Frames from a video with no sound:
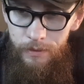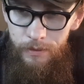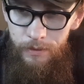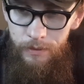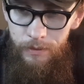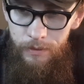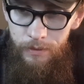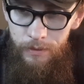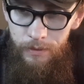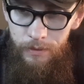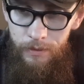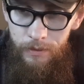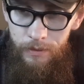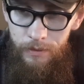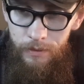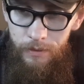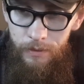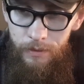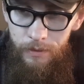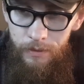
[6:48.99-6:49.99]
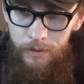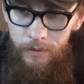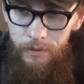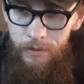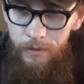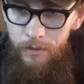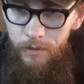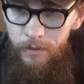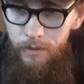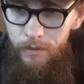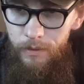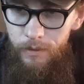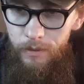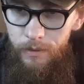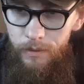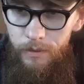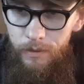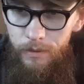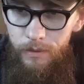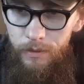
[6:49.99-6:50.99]

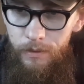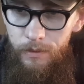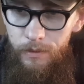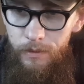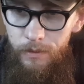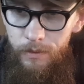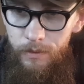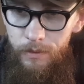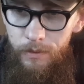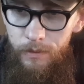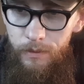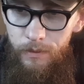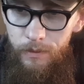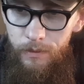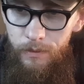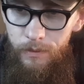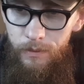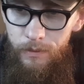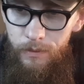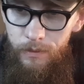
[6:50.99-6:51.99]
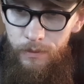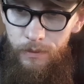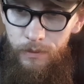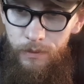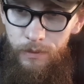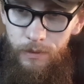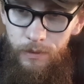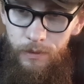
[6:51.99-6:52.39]
[no speech]